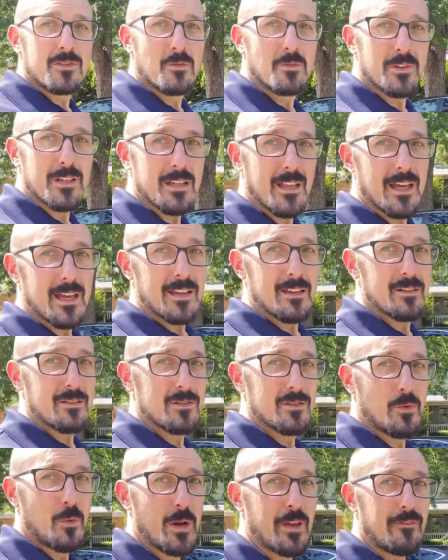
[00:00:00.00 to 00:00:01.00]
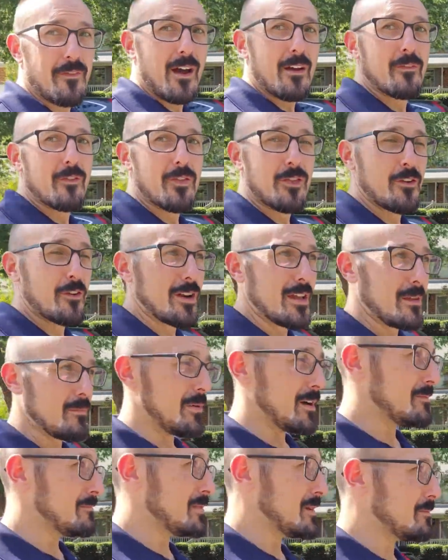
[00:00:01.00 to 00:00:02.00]
only like 25 or 30,
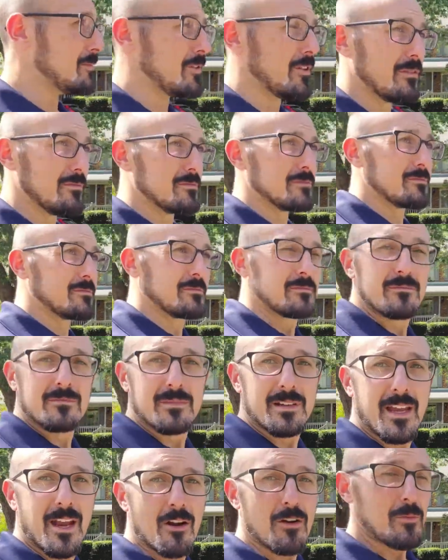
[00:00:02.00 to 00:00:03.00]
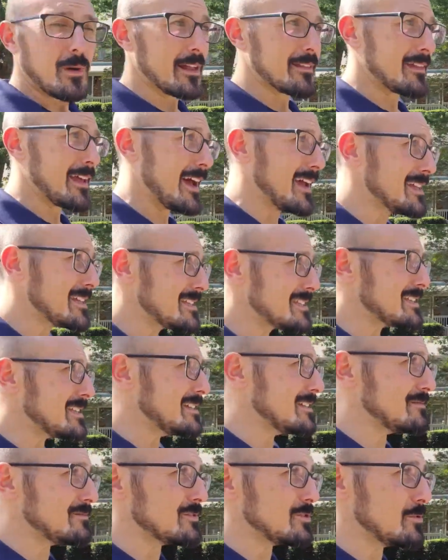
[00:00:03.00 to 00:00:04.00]
but people don't care about that. It's
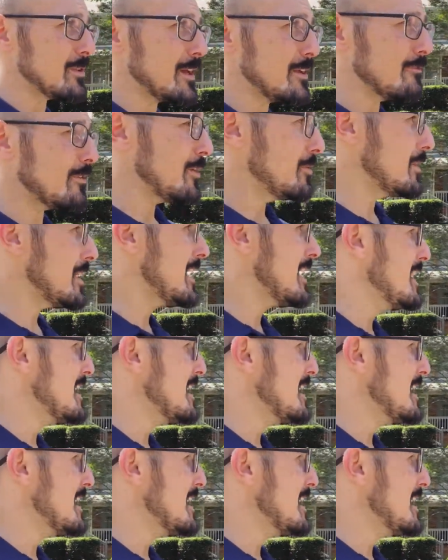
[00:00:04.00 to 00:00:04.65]
a 2-lane road.